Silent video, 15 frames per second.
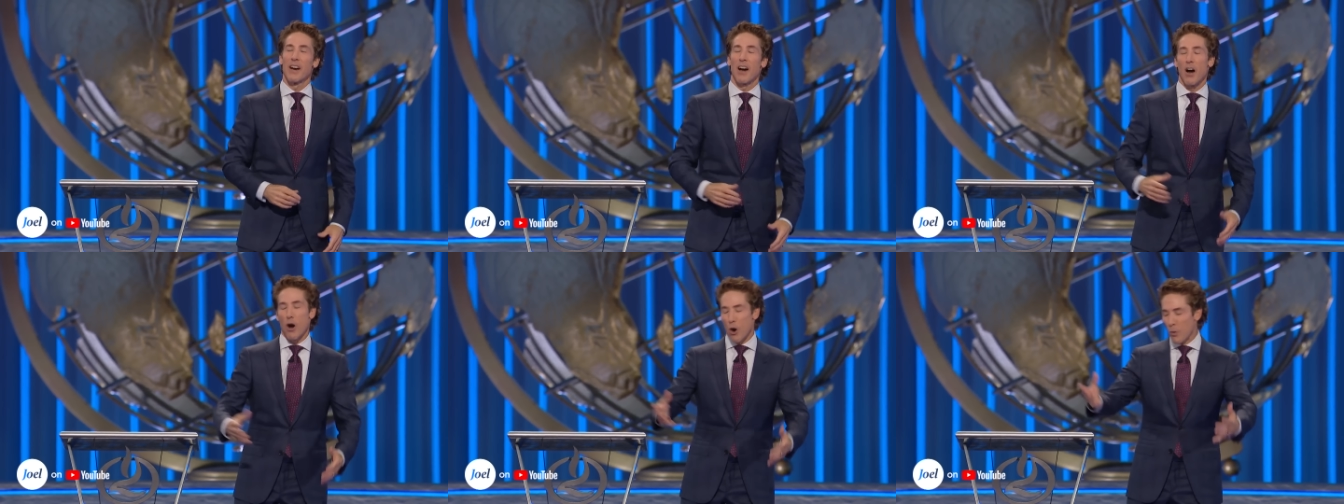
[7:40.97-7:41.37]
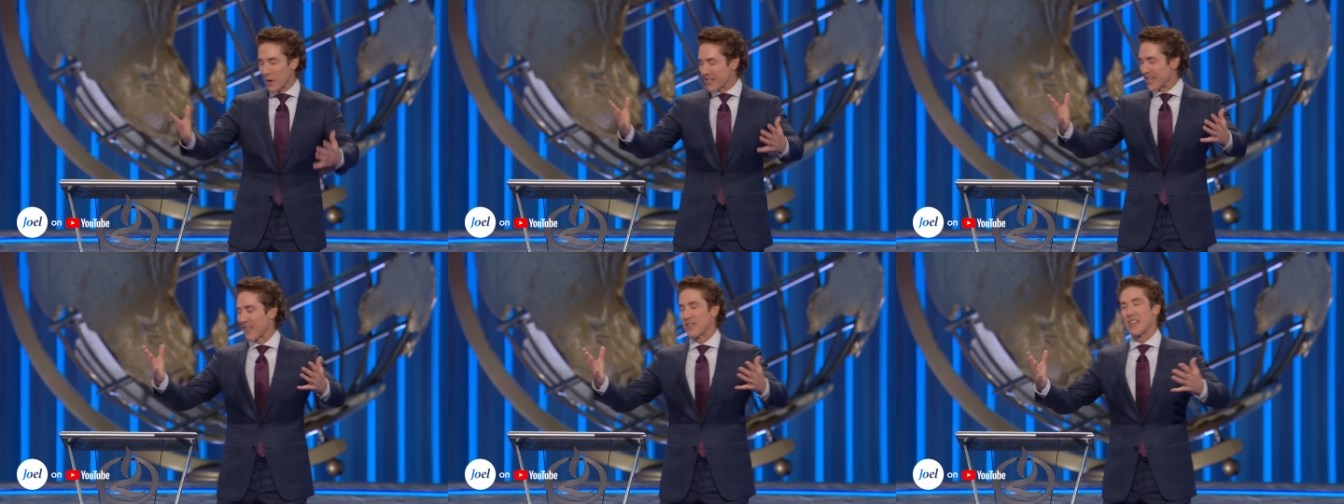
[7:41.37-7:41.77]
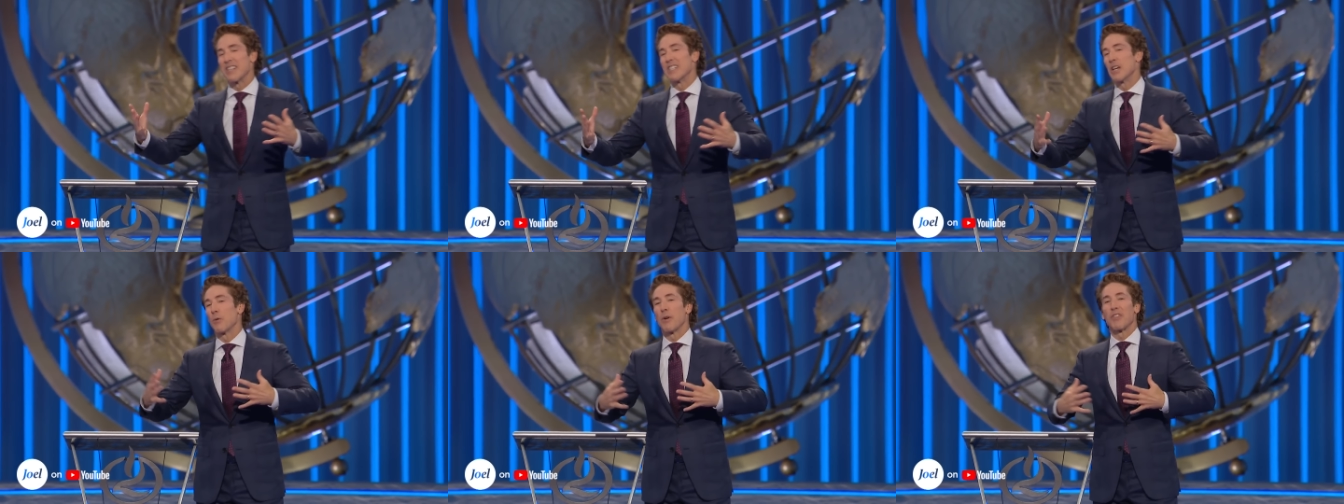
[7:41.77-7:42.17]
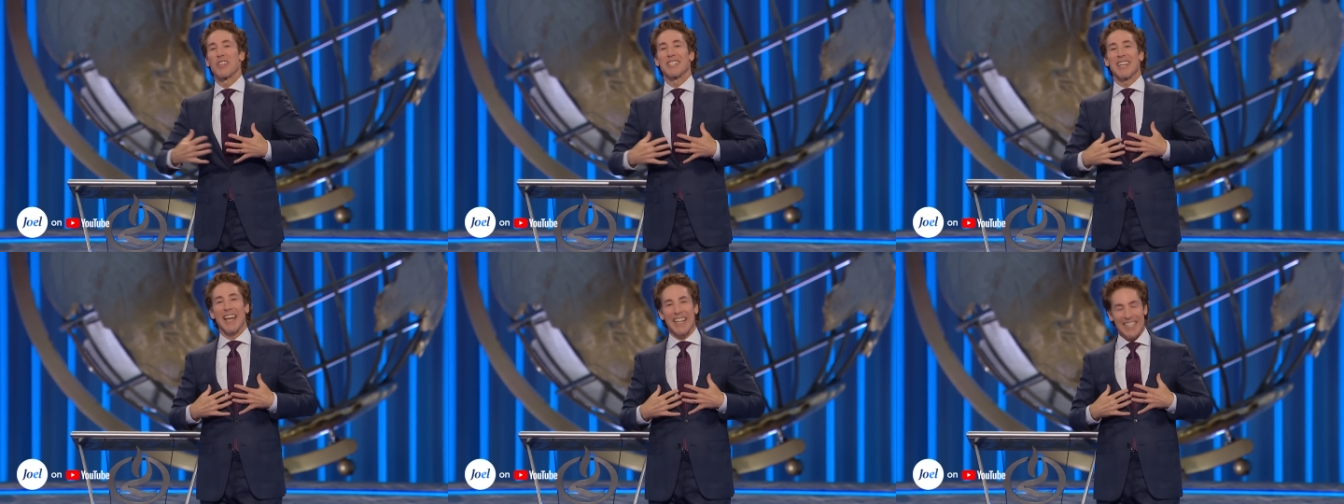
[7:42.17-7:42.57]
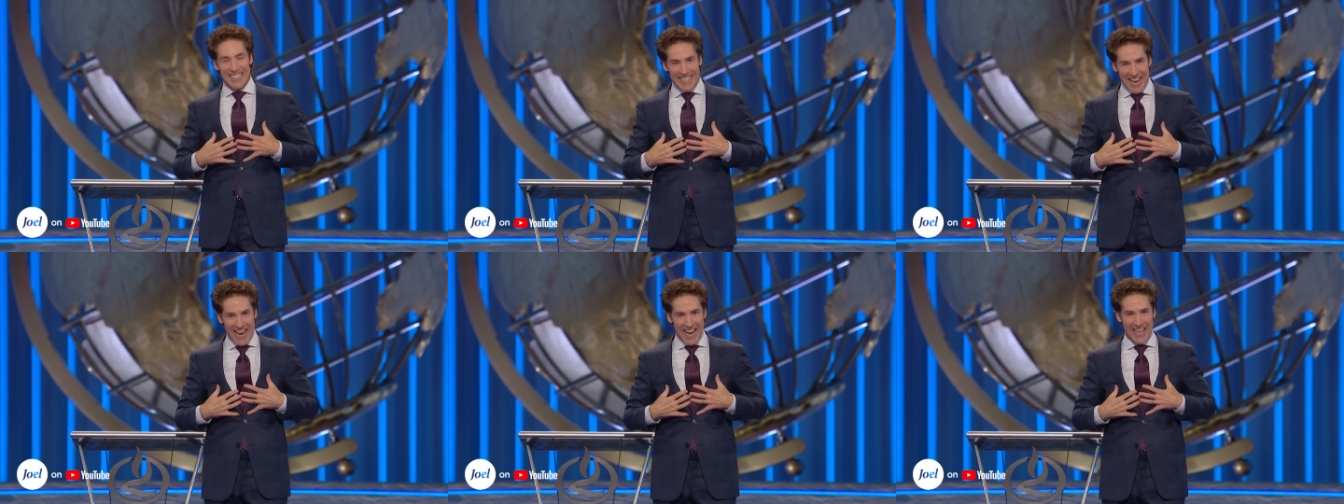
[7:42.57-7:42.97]
I always have to deal with this
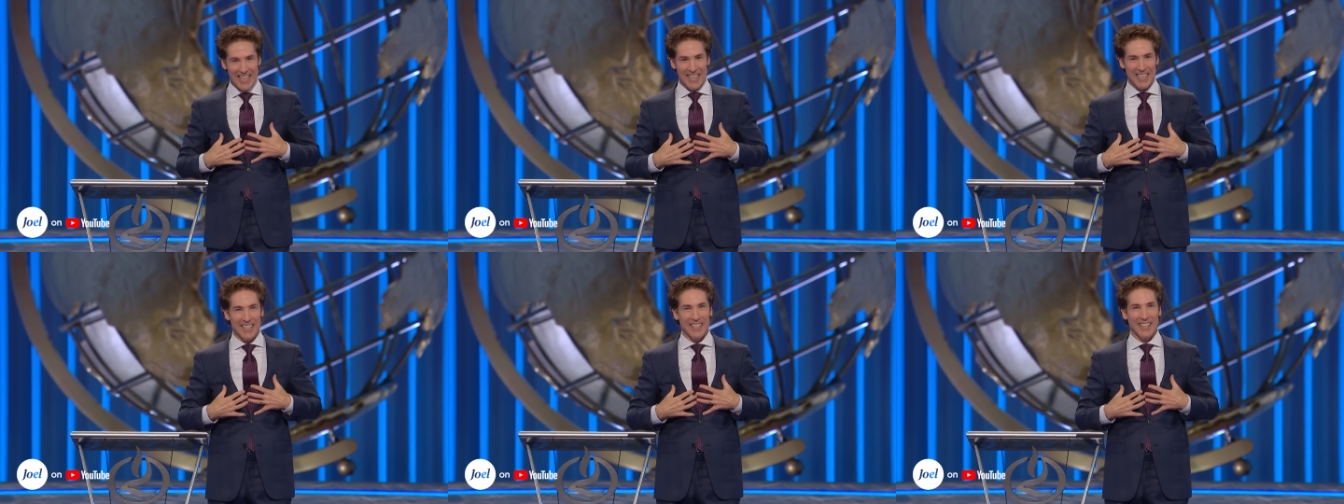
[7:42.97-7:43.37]
anxiety.